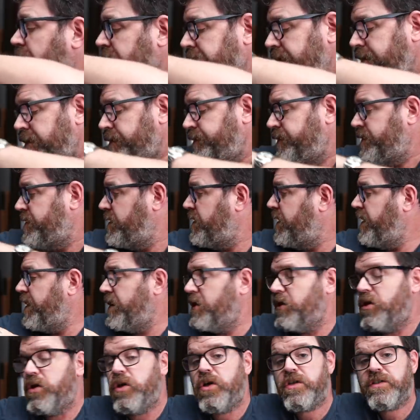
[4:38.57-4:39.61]
oops,
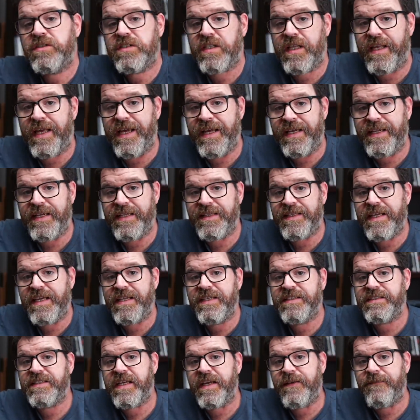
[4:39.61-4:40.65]
it looks like that
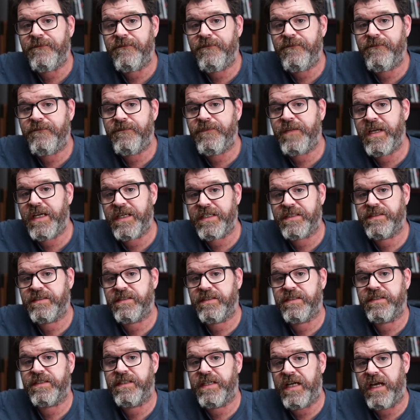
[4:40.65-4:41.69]
is a fixed
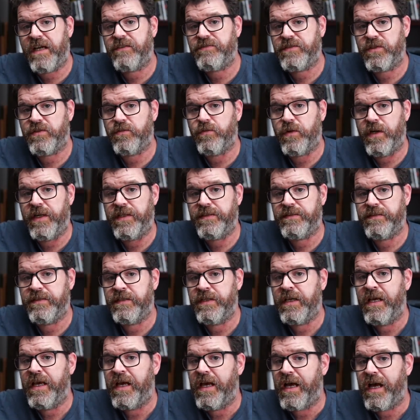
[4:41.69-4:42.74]
counterweight.
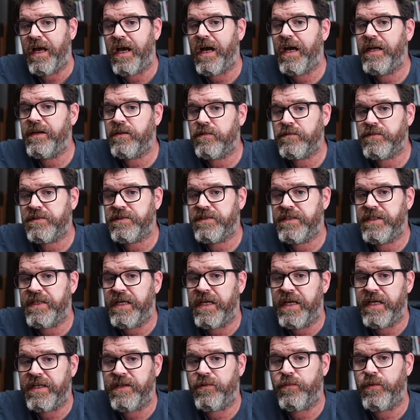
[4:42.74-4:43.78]
I don't see
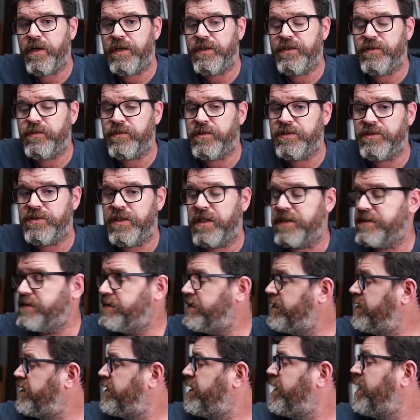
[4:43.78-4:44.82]
any way to adjust
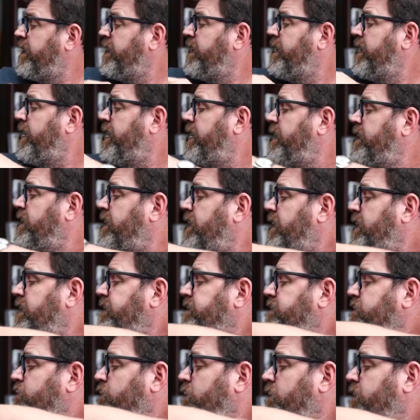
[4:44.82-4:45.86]
it
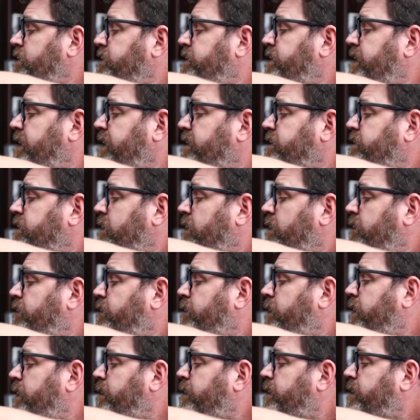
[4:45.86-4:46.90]
unless one takes off
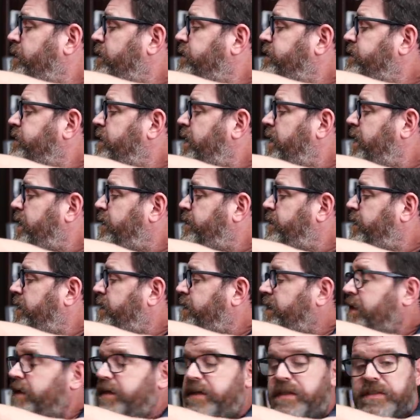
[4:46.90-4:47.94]
maybe this tape and
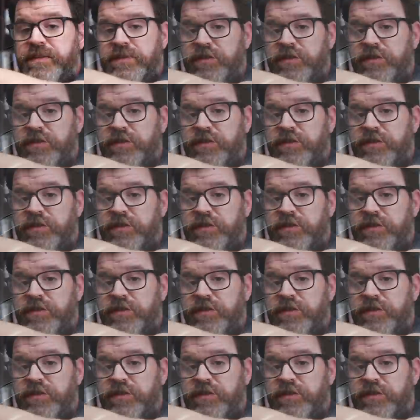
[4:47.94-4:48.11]
they can